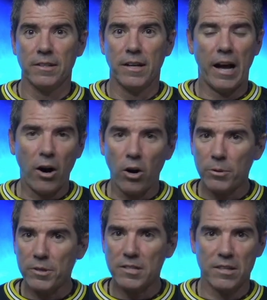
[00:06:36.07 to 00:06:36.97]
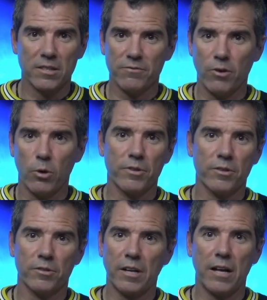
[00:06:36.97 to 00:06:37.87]
I always say this vote with
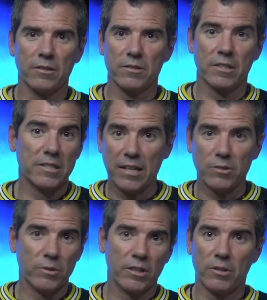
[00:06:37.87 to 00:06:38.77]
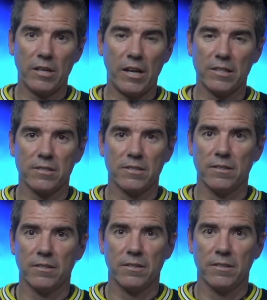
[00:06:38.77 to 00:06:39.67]
your dollars because that's what it creates.
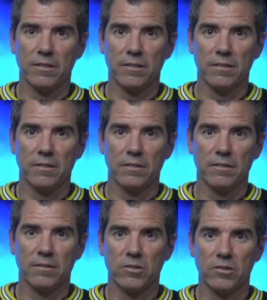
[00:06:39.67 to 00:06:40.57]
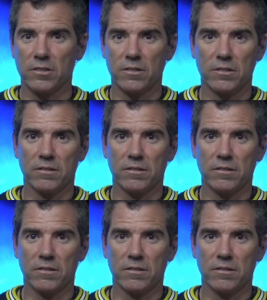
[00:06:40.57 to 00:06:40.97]
Just